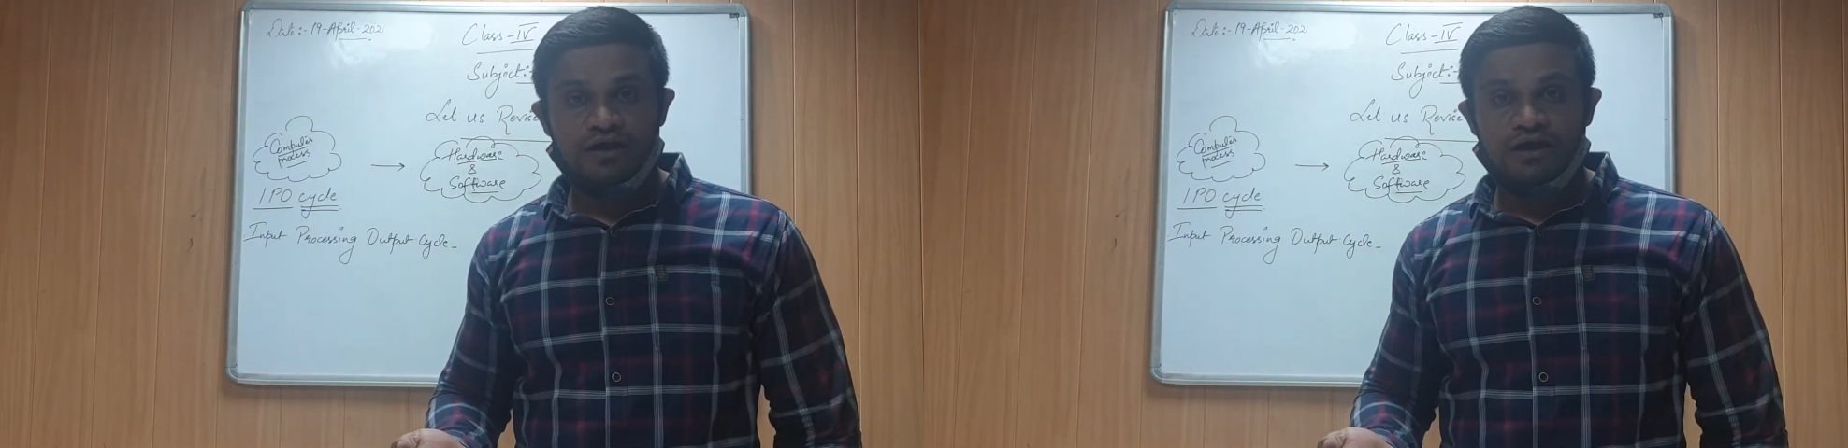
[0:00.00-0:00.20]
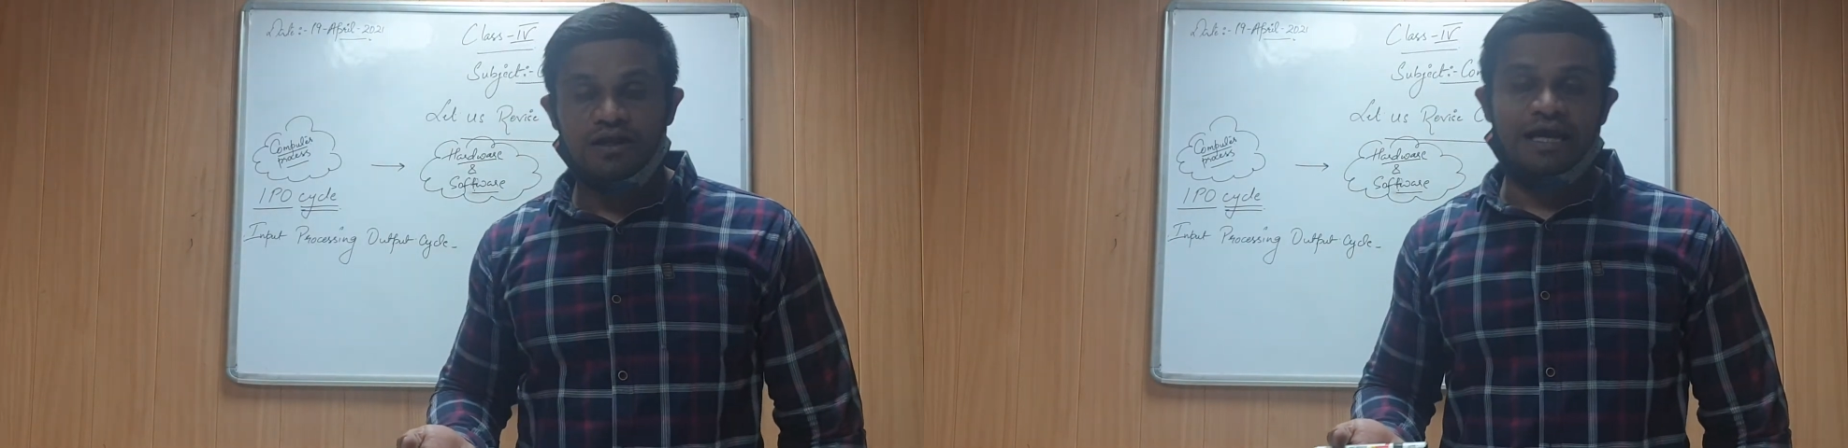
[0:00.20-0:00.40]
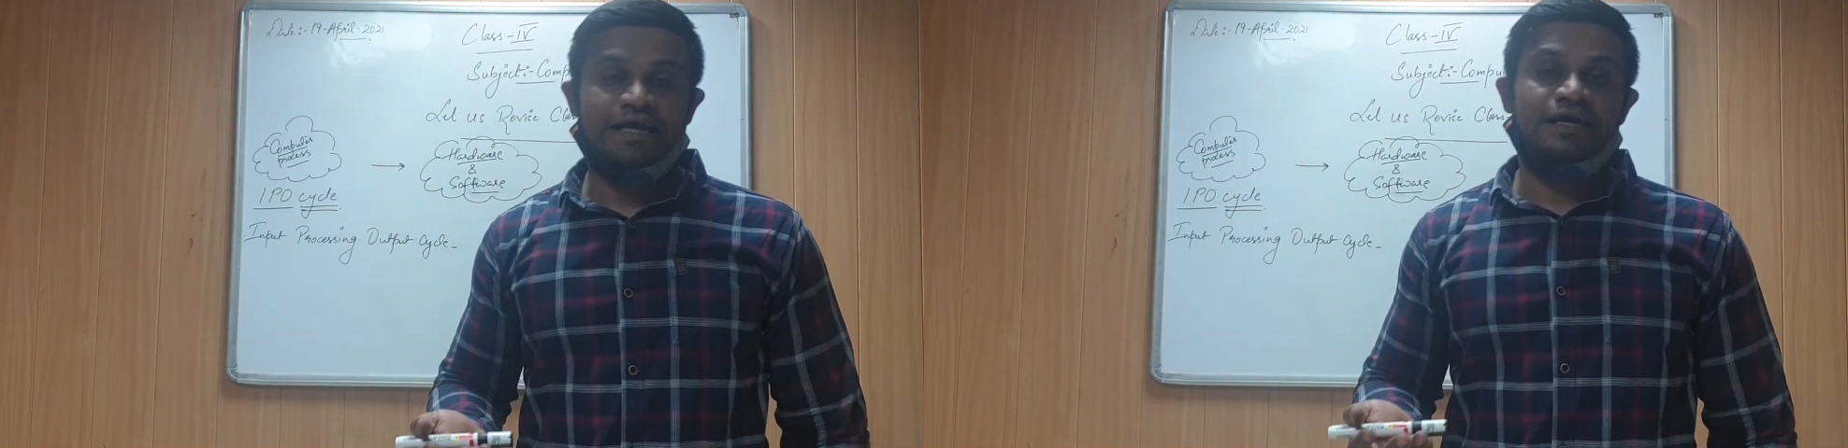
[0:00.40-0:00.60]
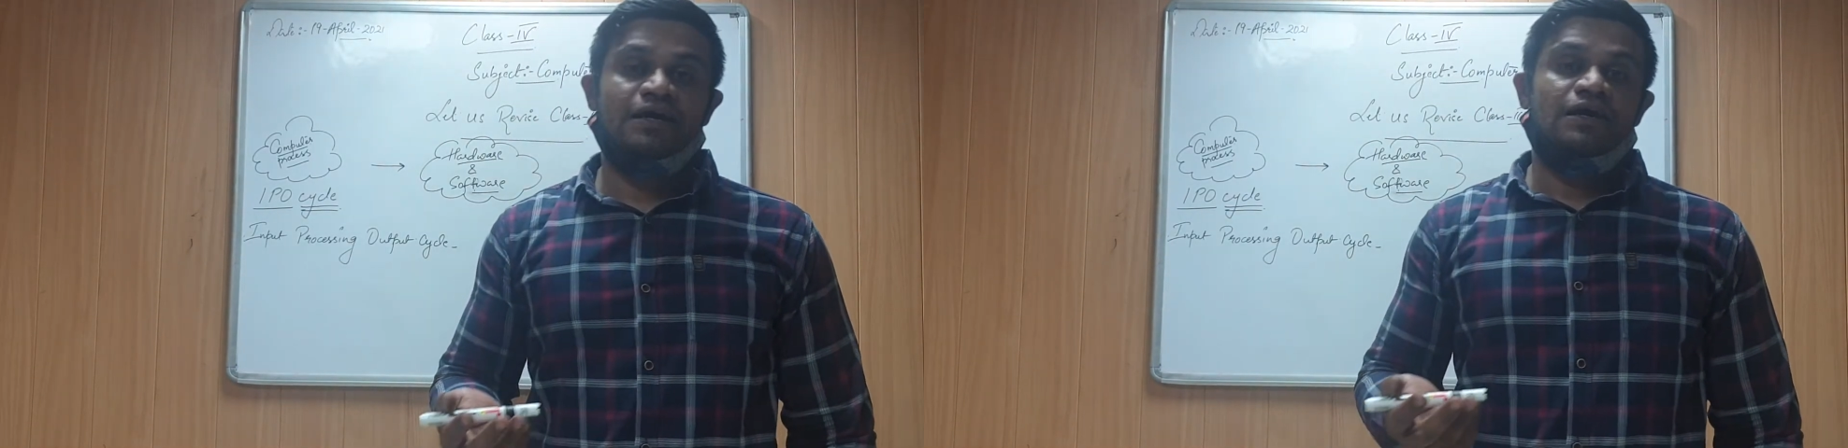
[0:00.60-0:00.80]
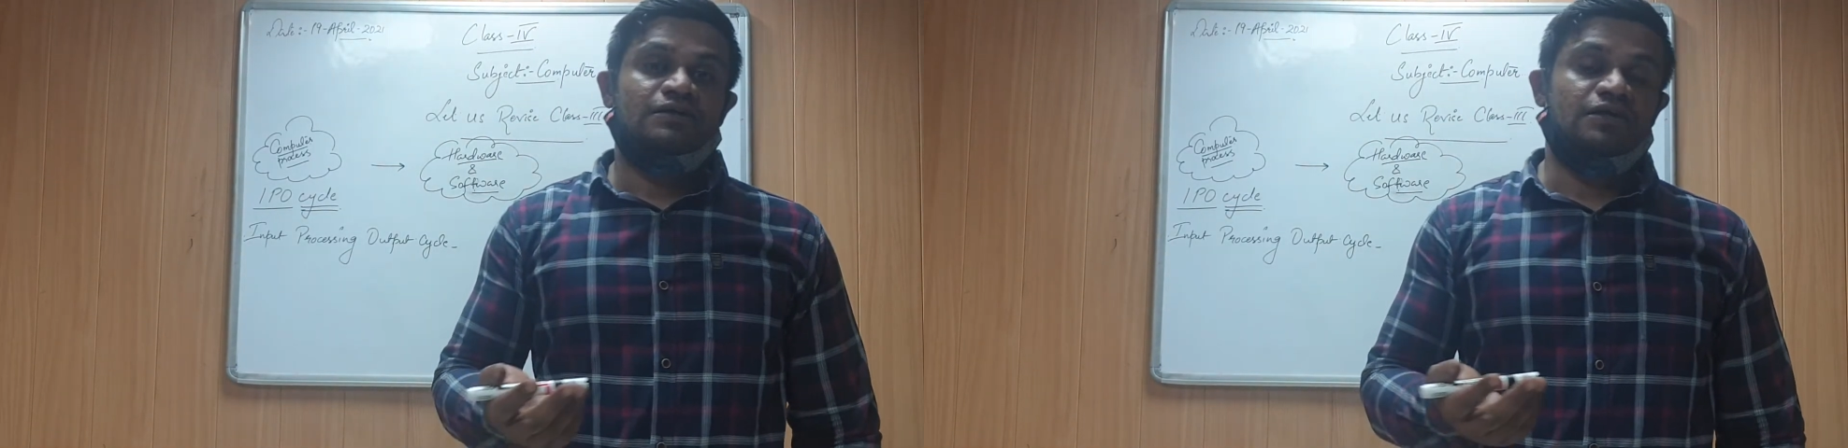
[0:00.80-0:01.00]
like
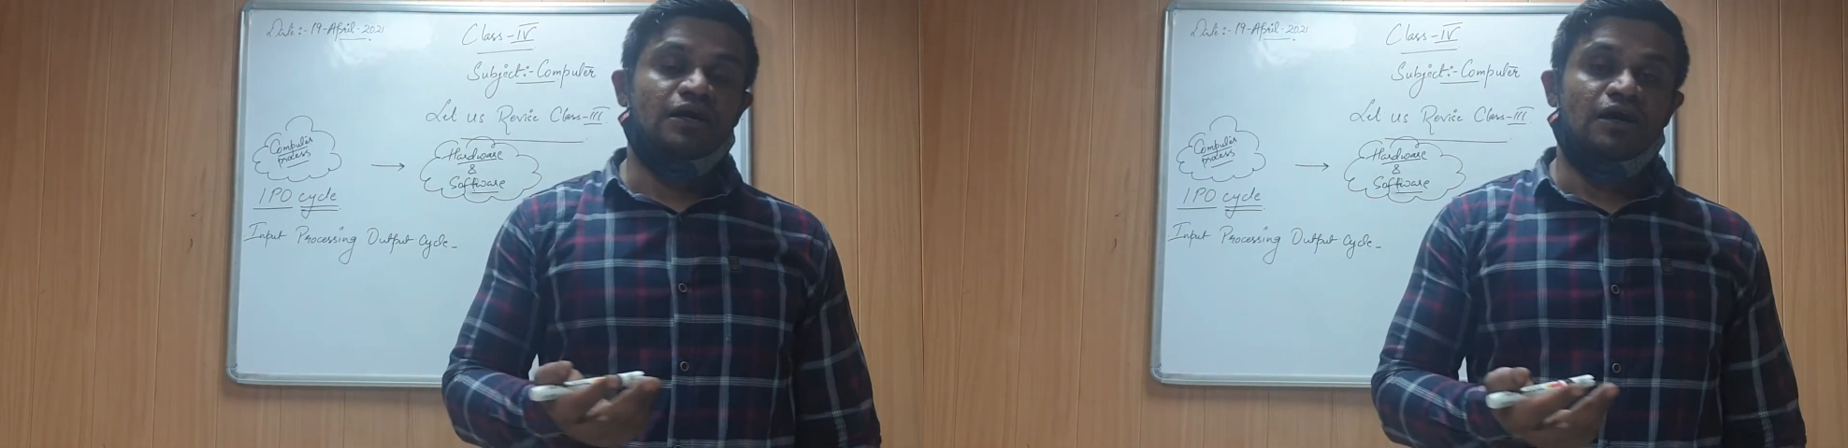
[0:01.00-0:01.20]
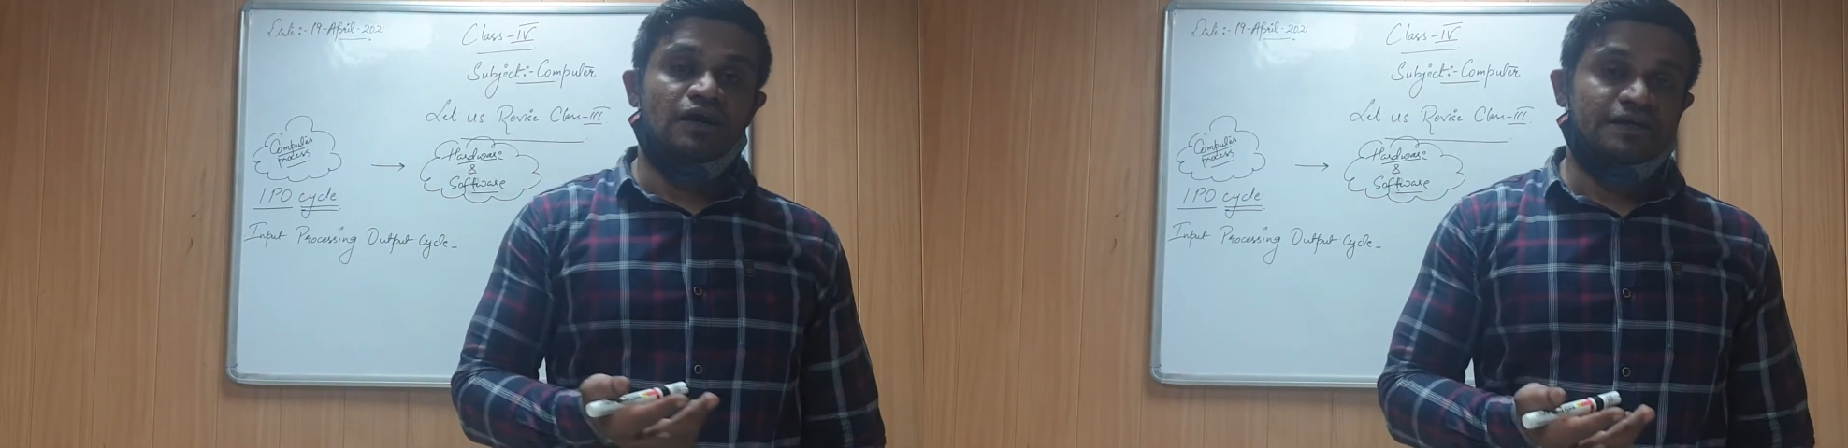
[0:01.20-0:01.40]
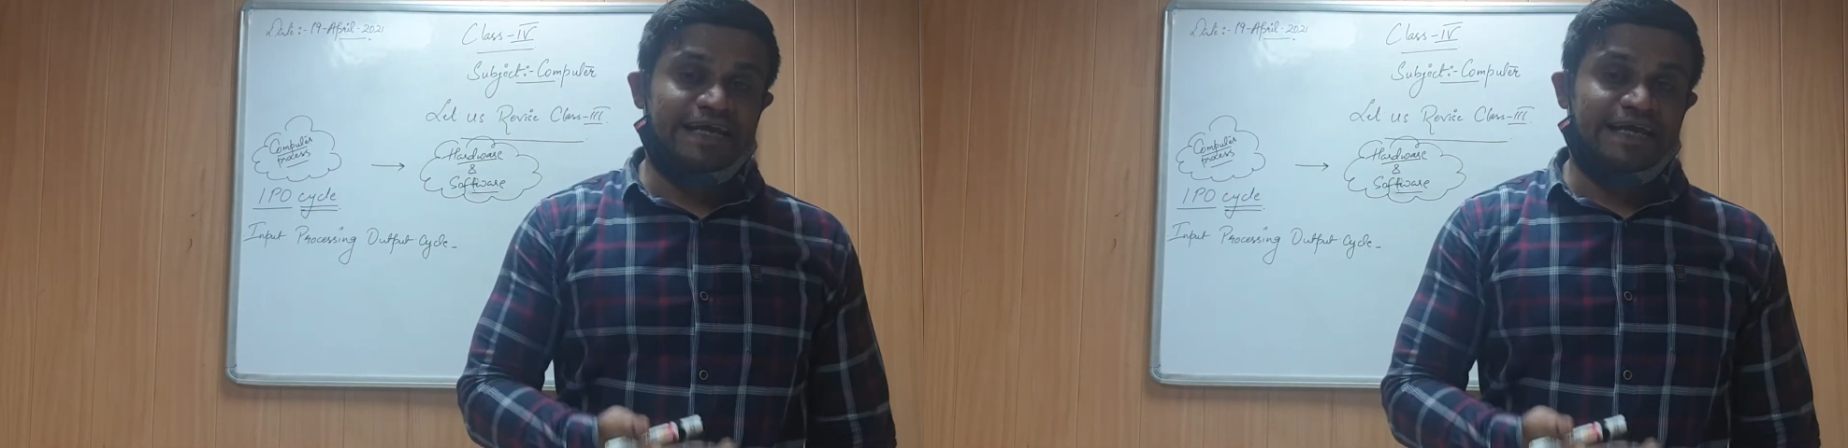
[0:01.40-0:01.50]
the